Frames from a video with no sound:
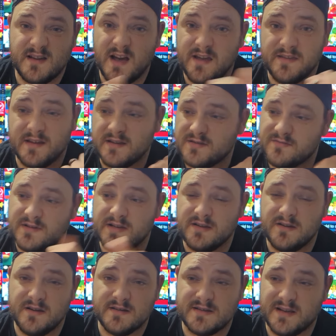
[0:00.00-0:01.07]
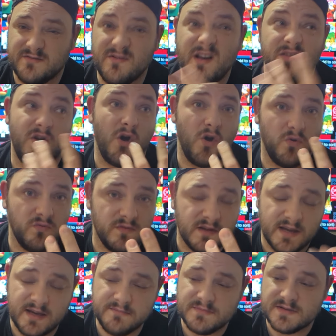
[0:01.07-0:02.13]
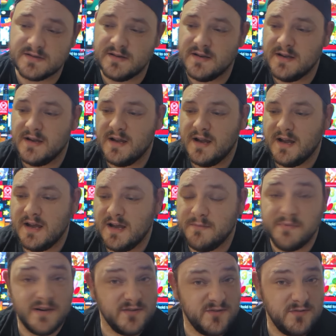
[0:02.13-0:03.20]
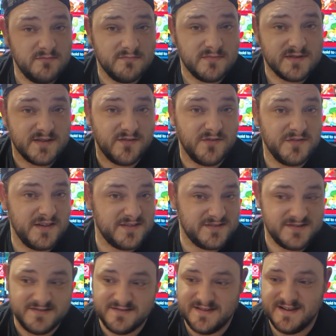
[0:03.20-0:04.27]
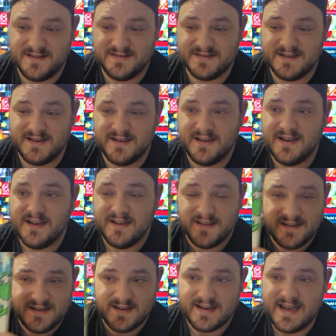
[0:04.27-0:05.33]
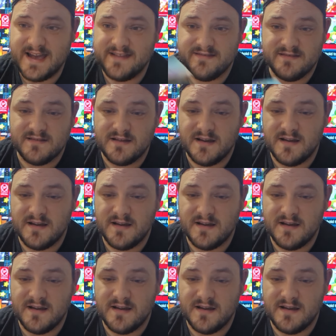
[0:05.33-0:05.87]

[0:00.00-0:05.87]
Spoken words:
I think it's really good. I'd rather own the games, but I do, because I've got this, and again,